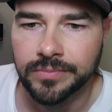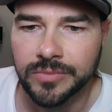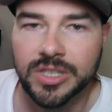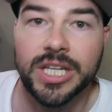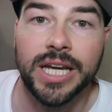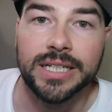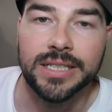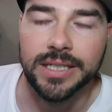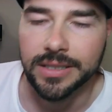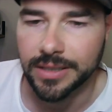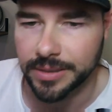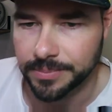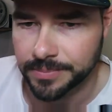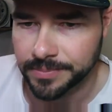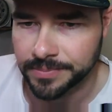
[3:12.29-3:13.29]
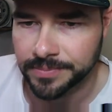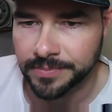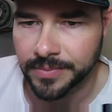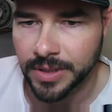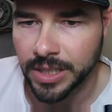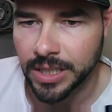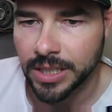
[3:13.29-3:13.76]
technically.
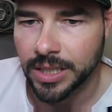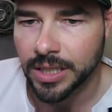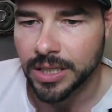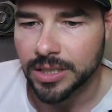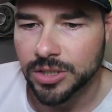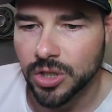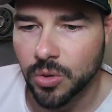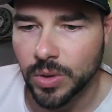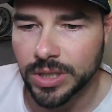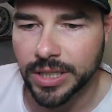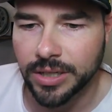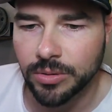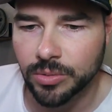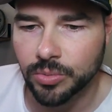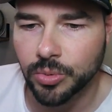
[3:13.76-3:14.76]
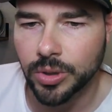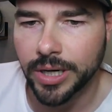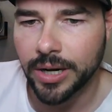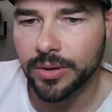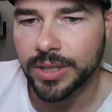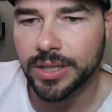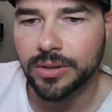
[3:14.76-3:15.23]
So one thing I want to point
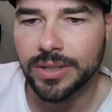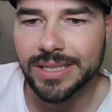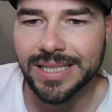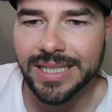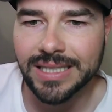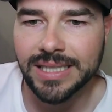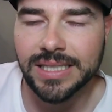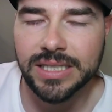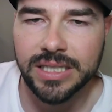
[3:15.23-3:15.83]
out here is this is